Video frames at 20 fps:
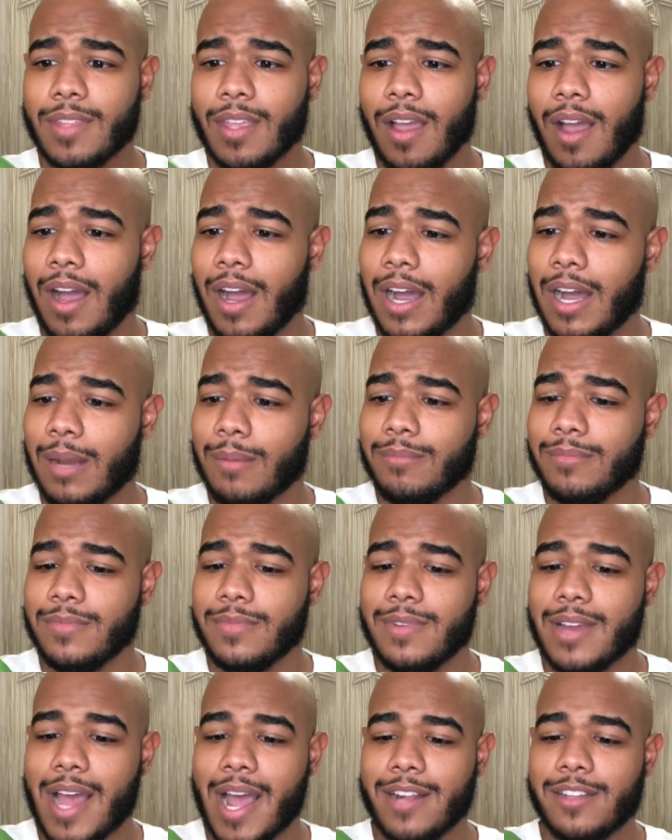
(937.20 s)

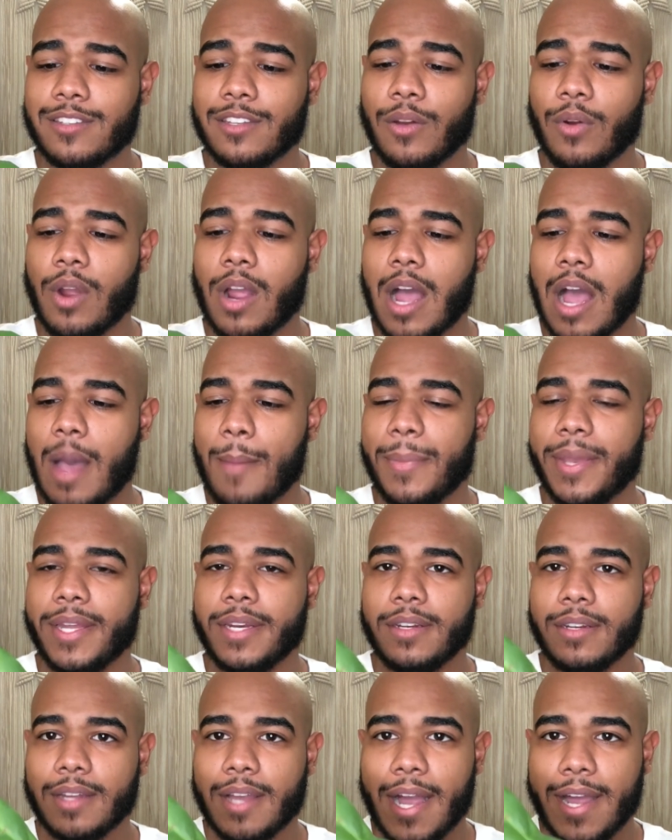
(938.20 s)
Not so
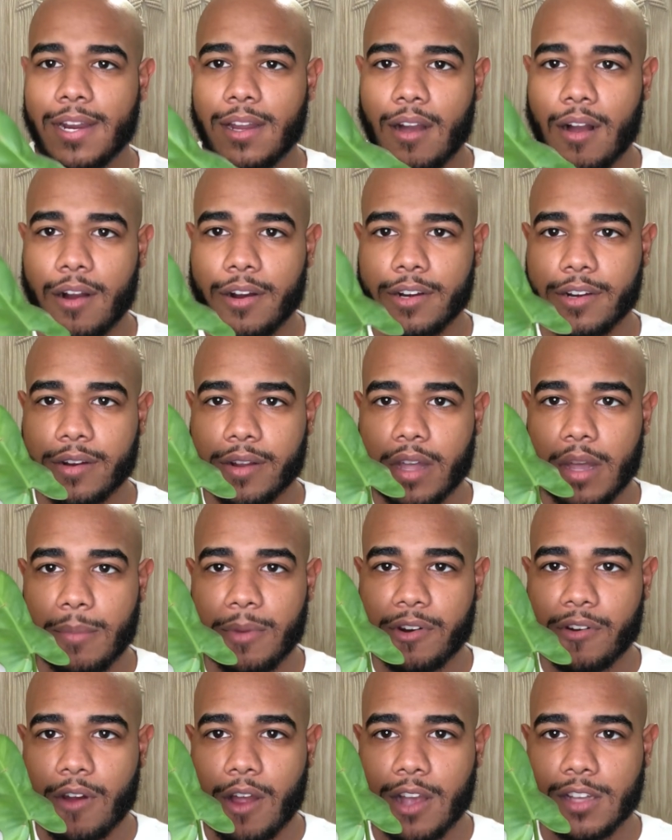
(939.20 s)
common, kind of harder to come
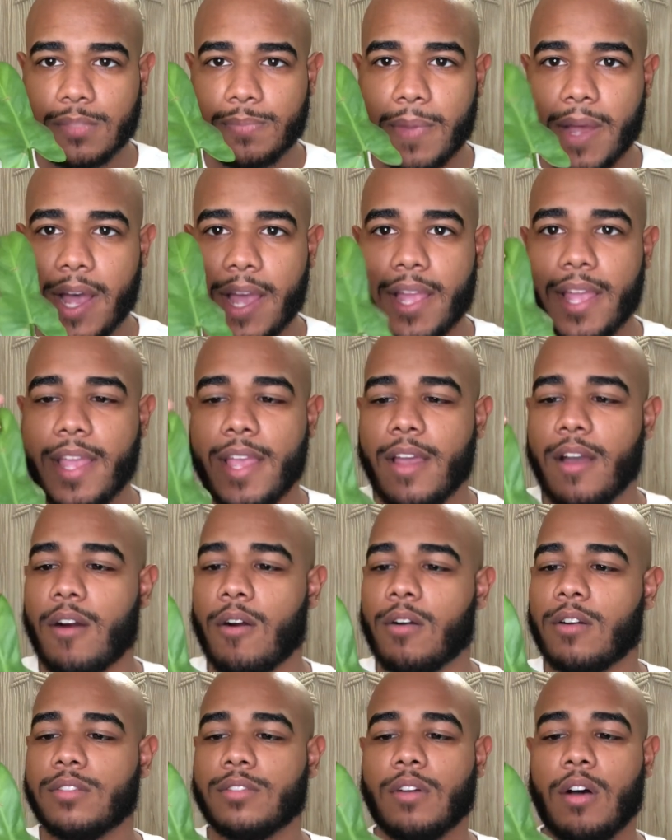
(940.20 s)
across by,
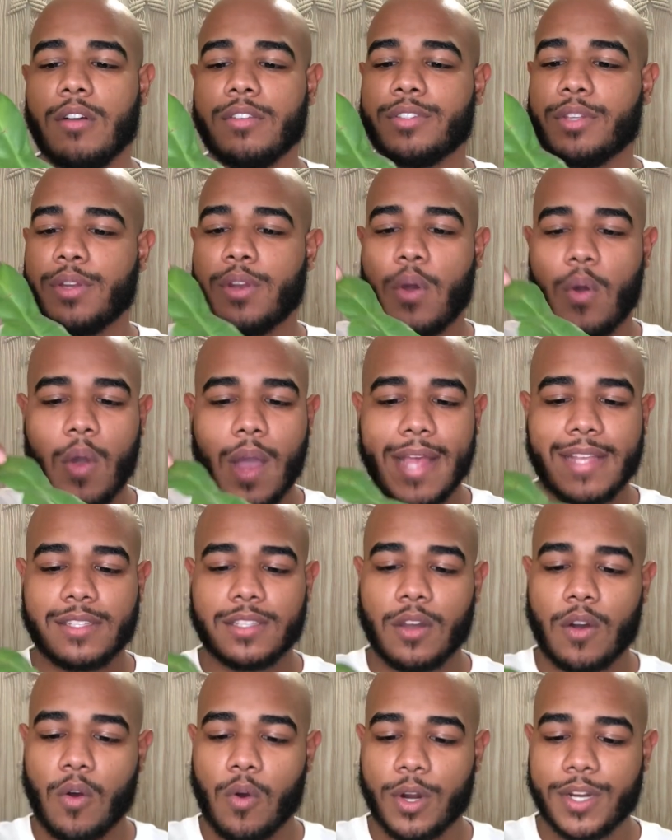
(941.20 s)
or also known as
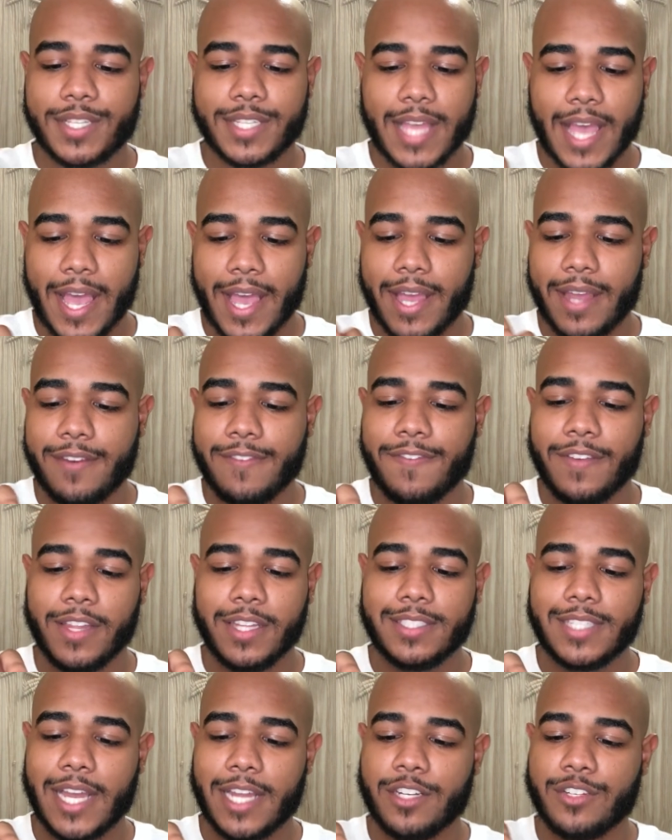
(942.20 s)
the horsehead
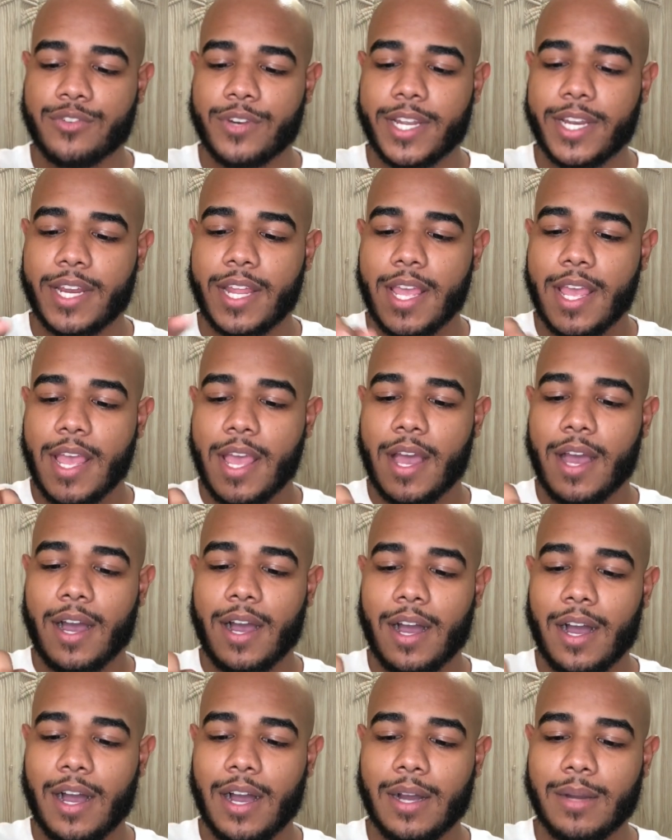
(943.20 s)
philodendron.
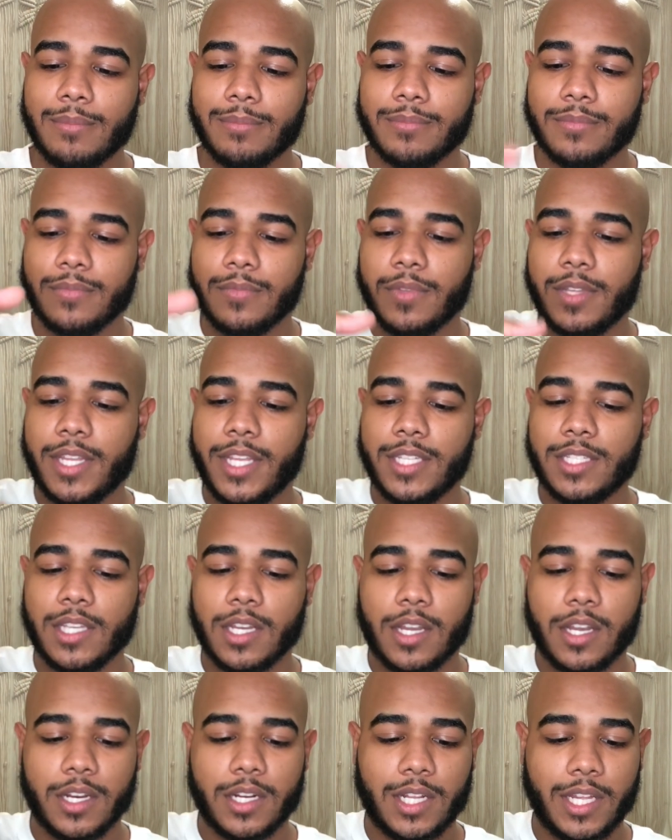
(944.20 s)
Needs a
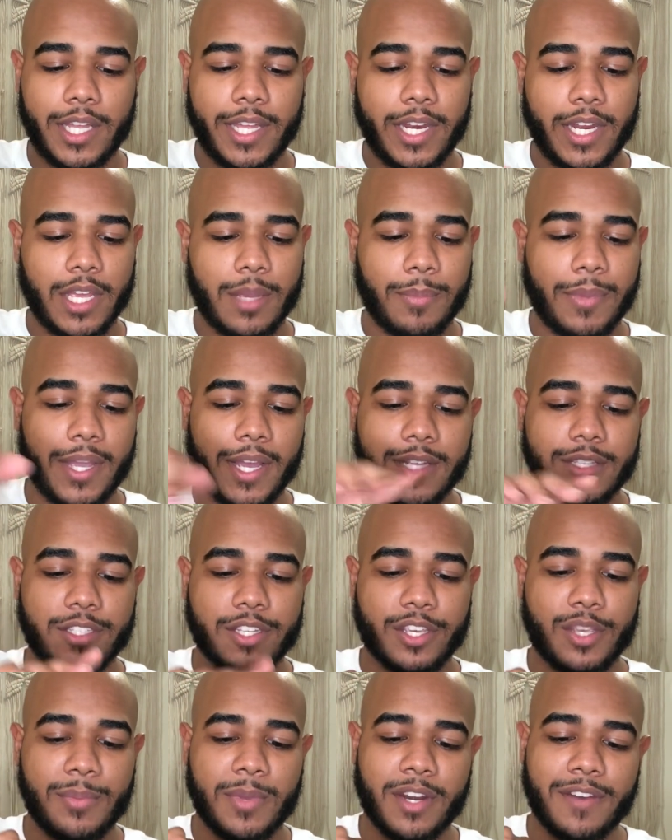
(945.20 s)
good cleaning because
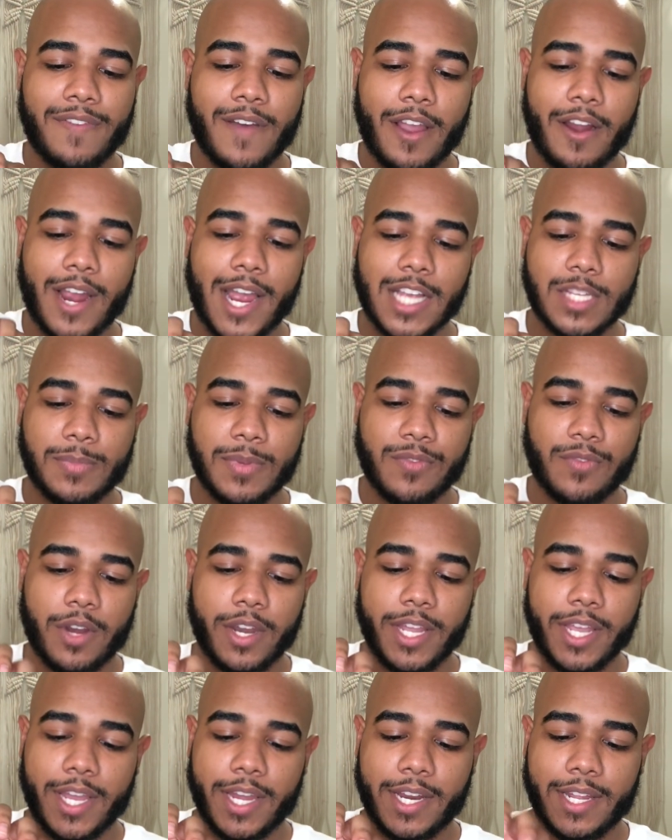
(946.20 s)
the humidifier has been
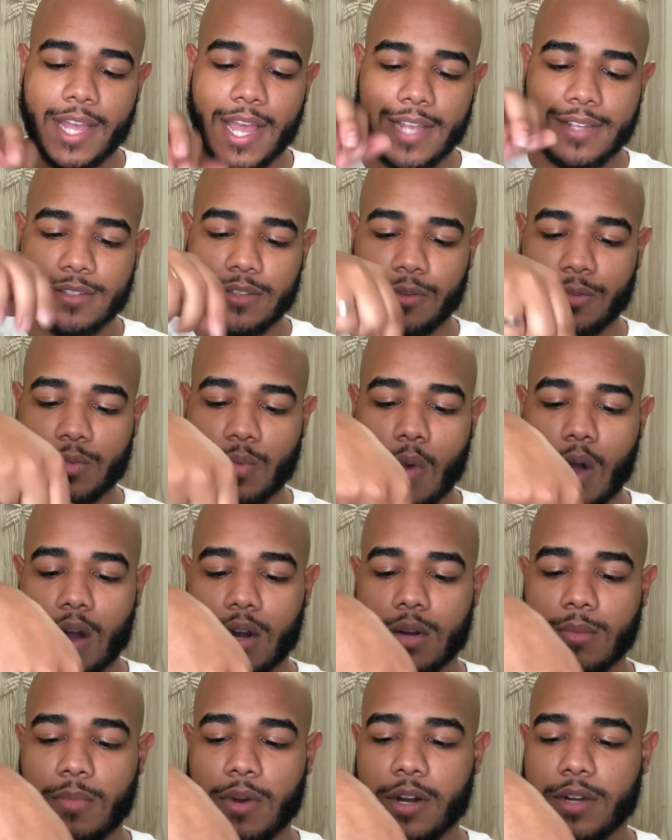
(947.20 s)
running and it has those
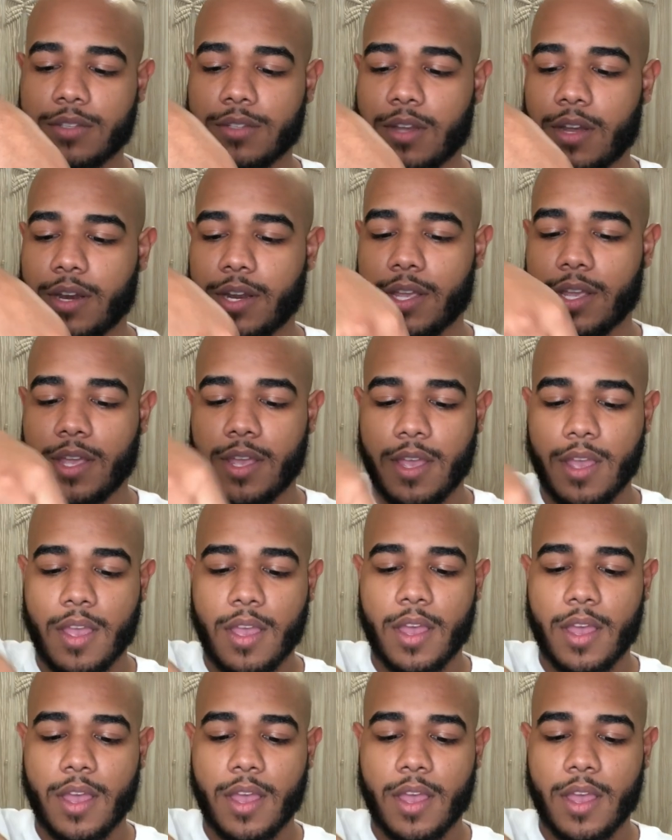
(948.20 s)
watermarks on it.